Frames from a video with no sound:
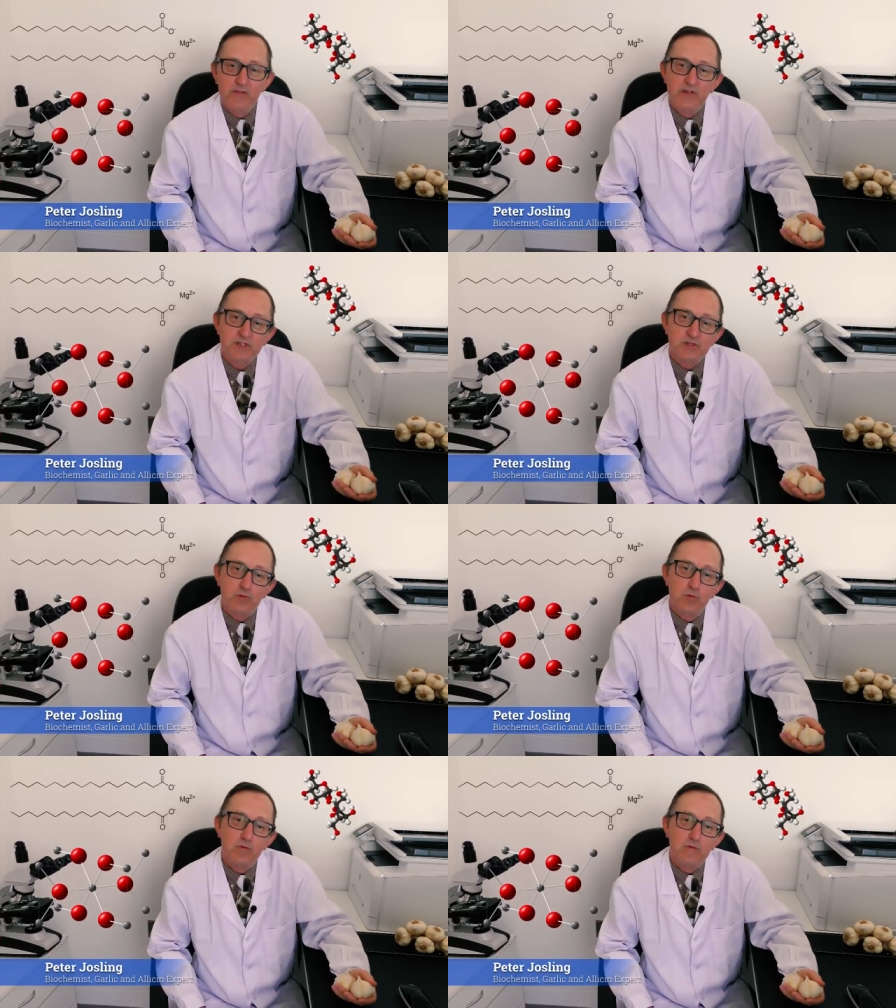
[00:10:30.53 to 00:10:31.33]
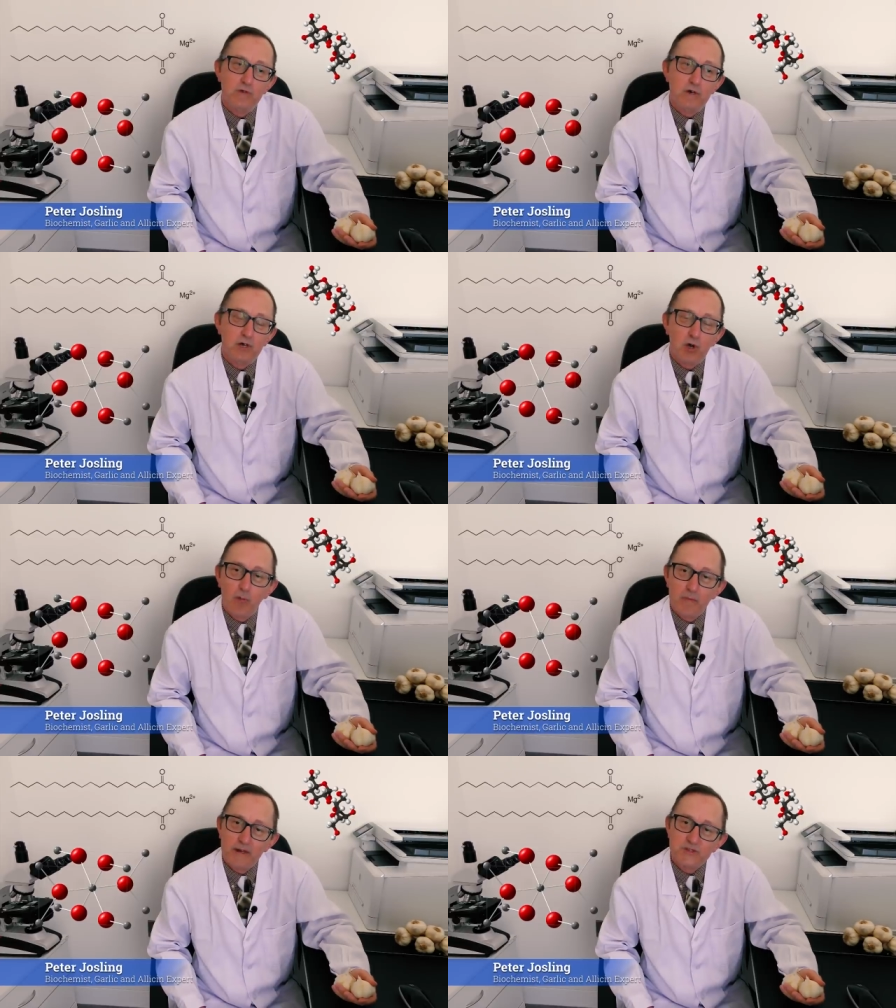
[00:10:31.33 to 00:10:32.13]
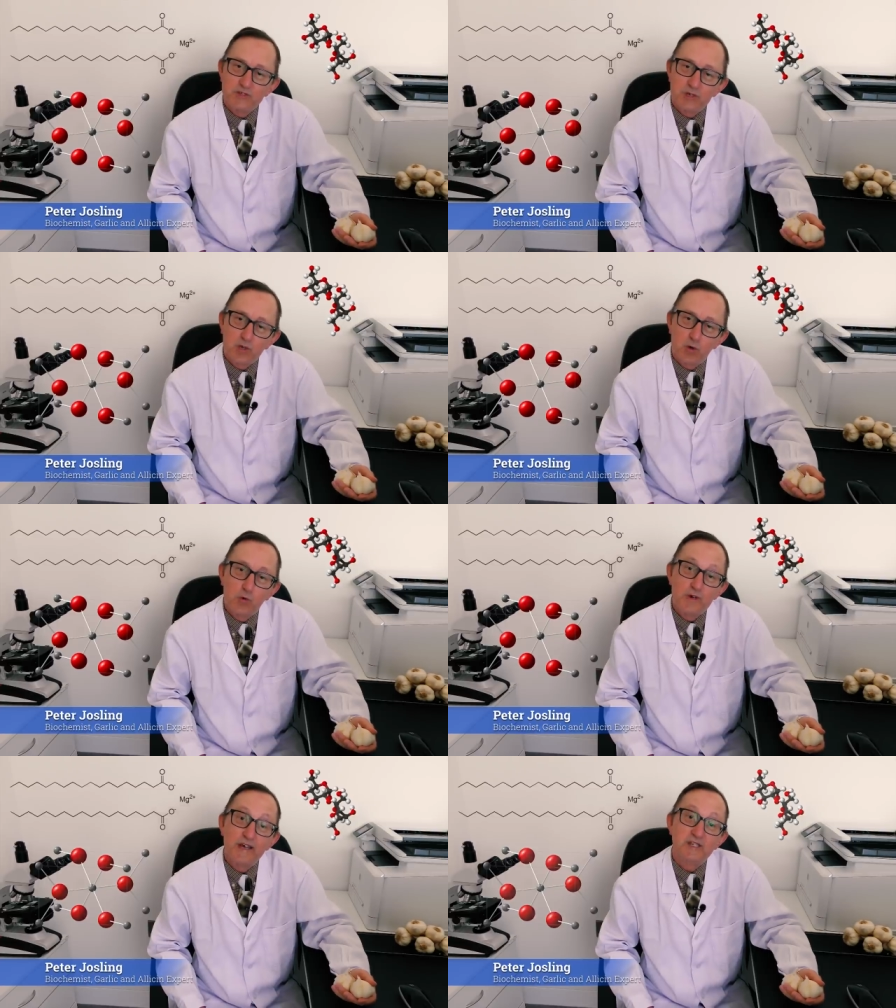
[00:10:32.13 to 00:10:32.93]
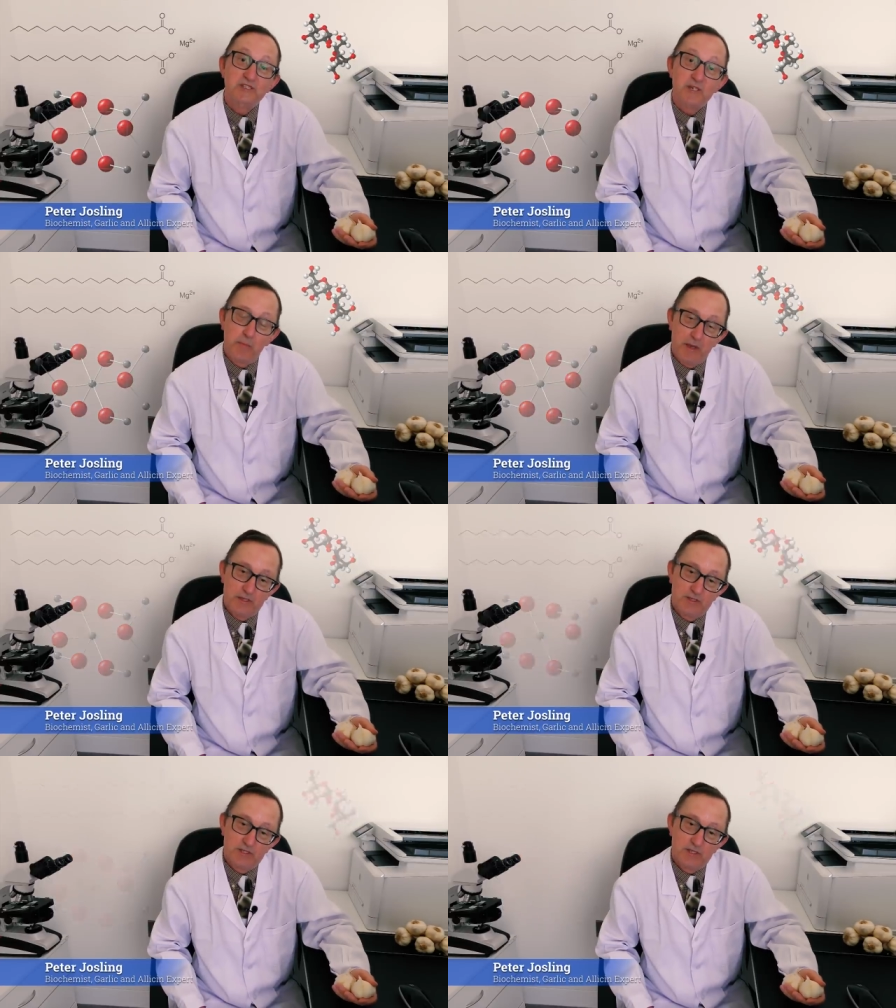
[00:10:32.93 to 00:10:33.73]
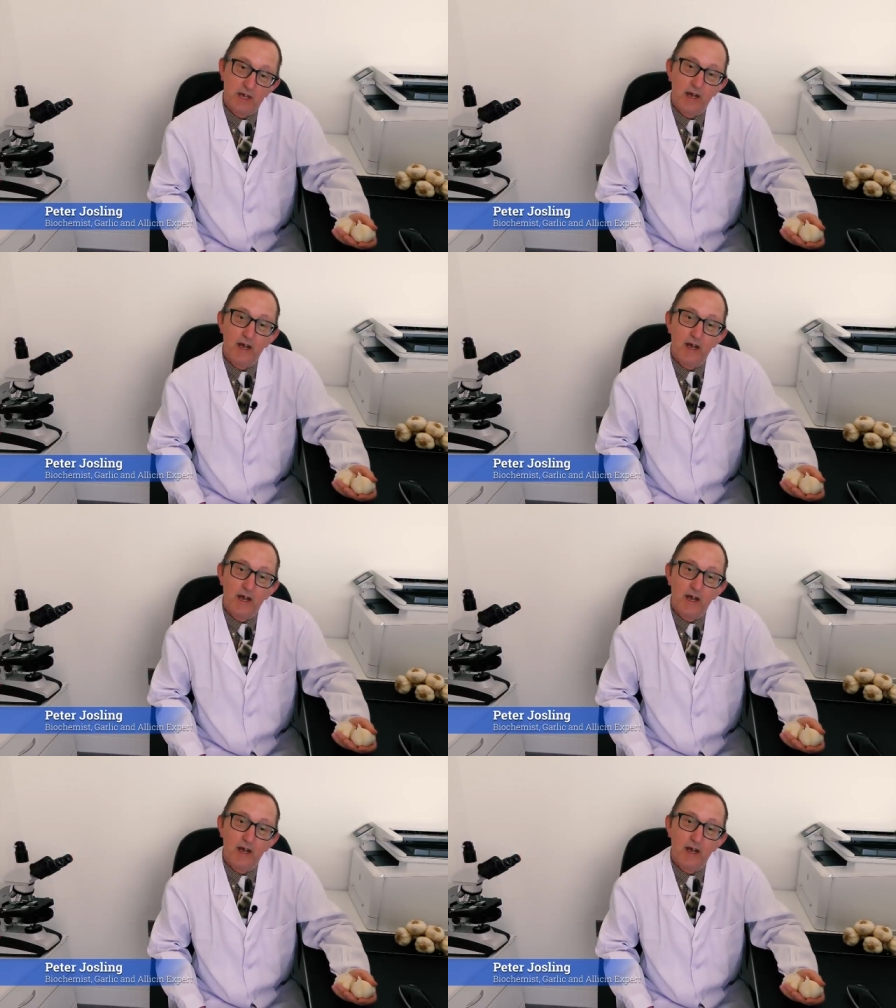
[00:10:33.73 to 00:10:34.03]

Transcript: These are all compounds that are called excipients,